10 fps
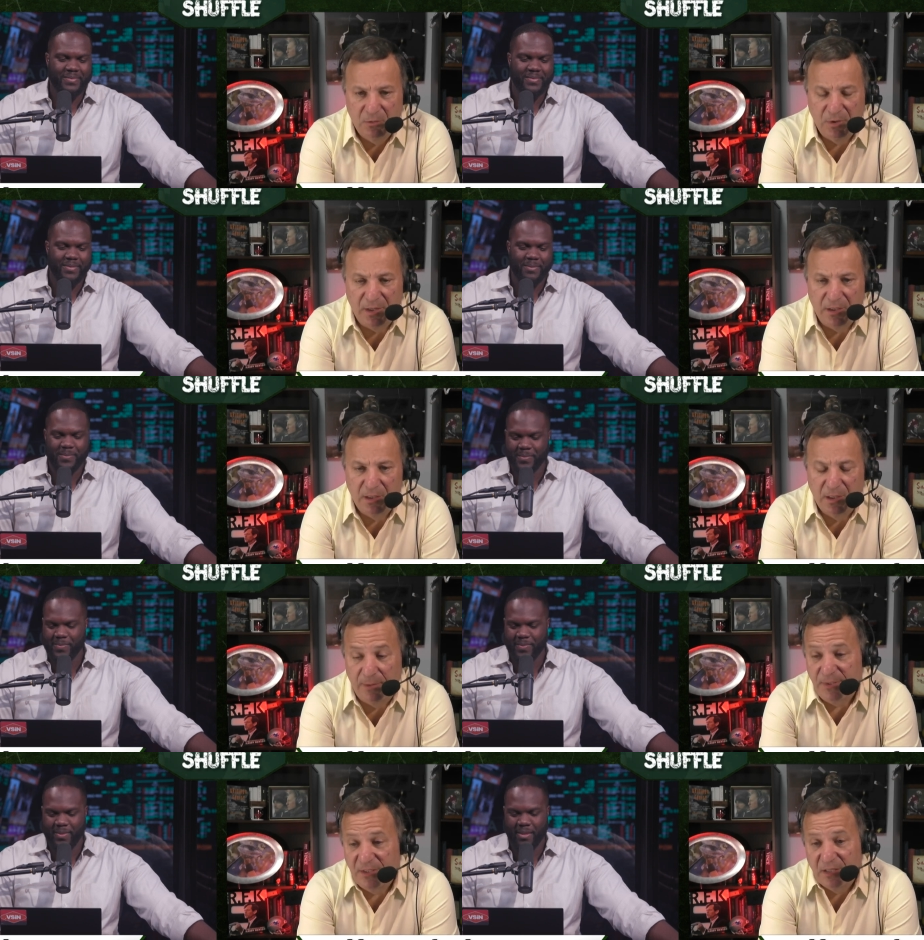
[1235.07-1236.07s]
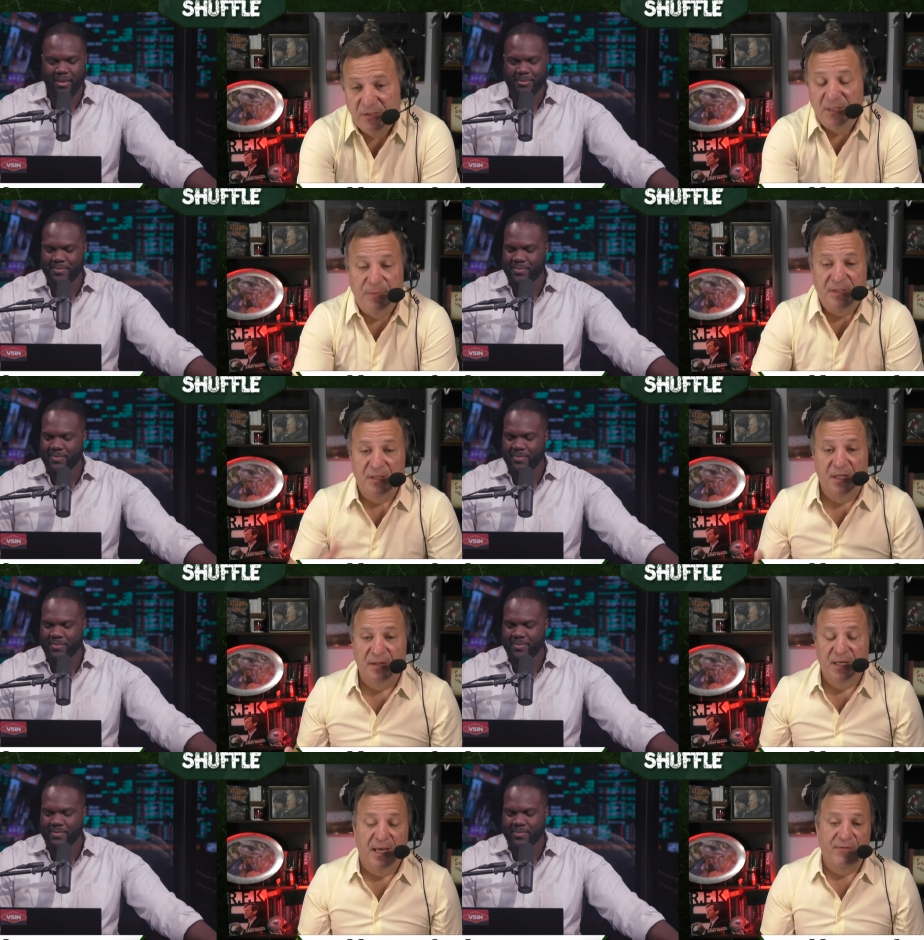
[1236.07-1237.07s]
Speaker 1: Right. I mean, the other team that didn't
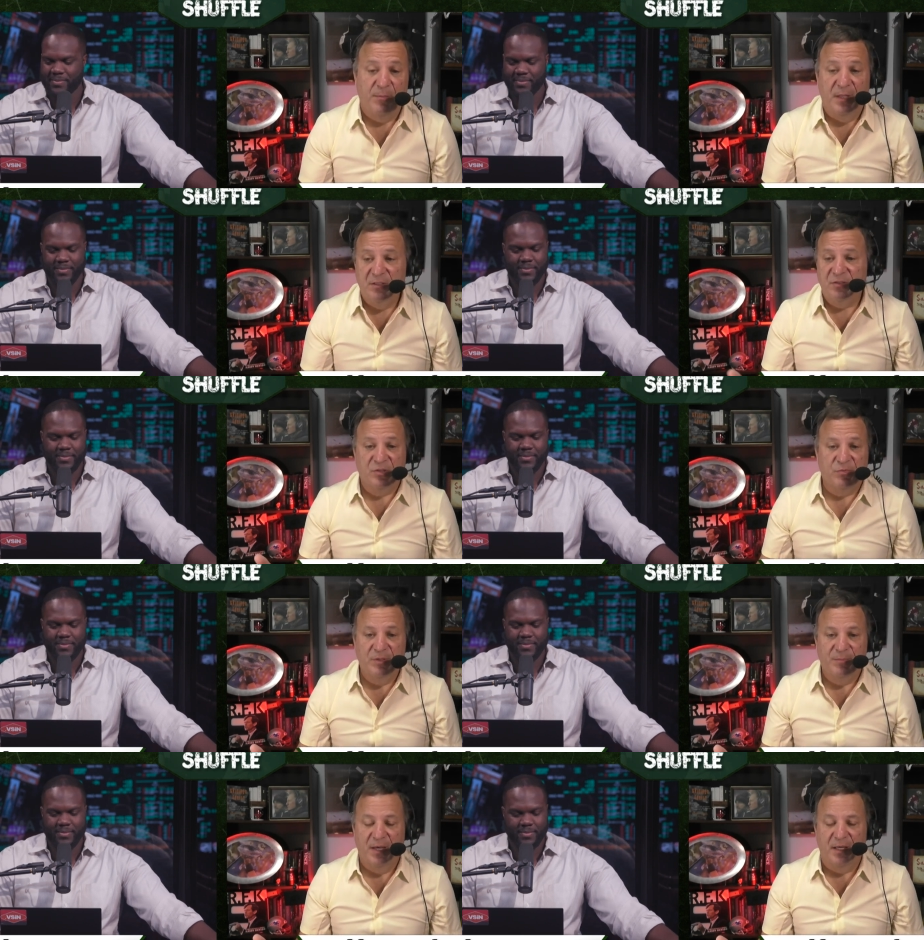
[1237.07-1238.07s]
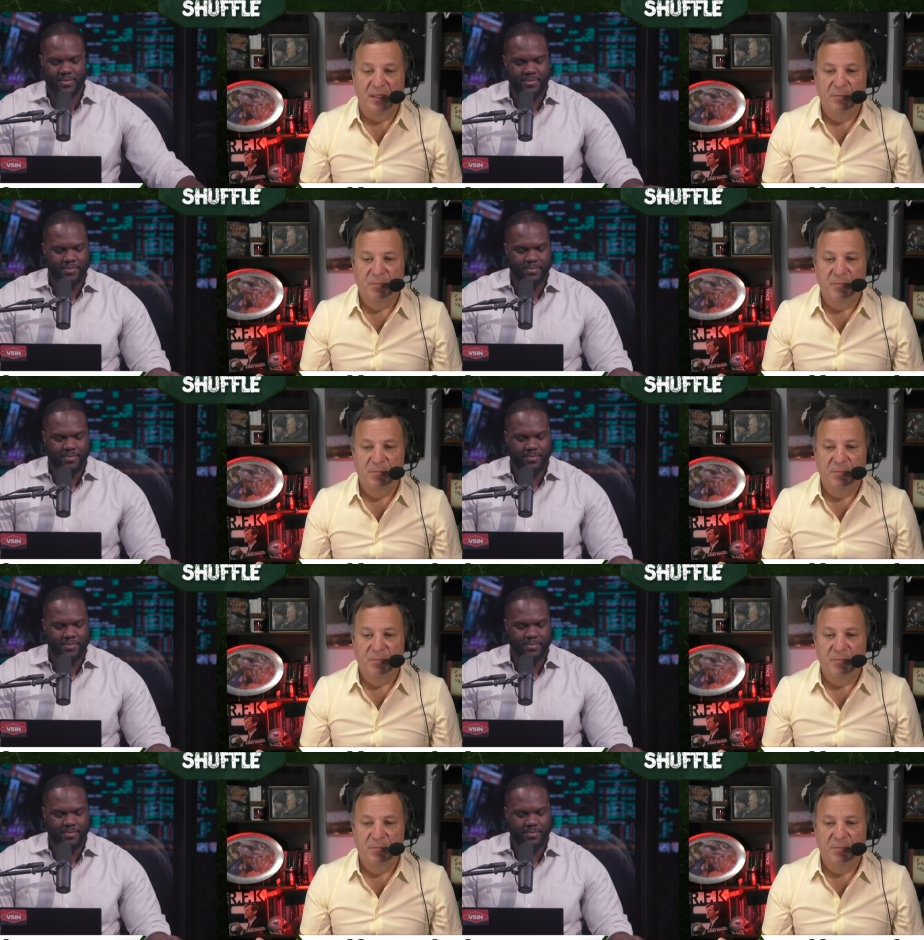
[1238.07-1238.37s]
anything I have on my list is Green Bay.